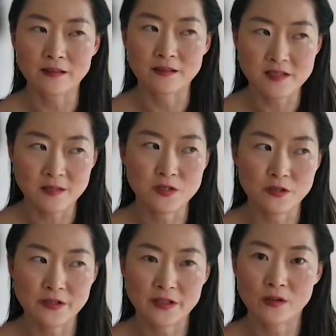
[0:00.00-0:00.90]
in the same
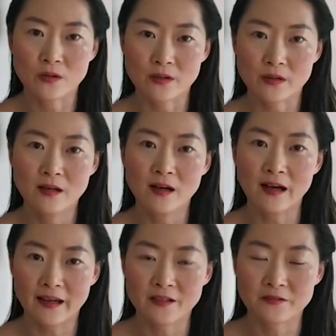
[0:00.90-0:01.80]
journey or
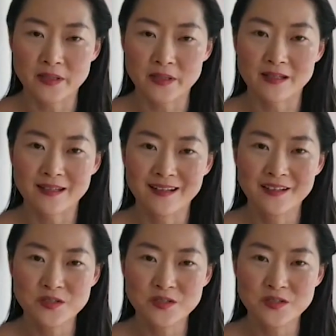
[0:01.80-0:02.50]
ahead of me,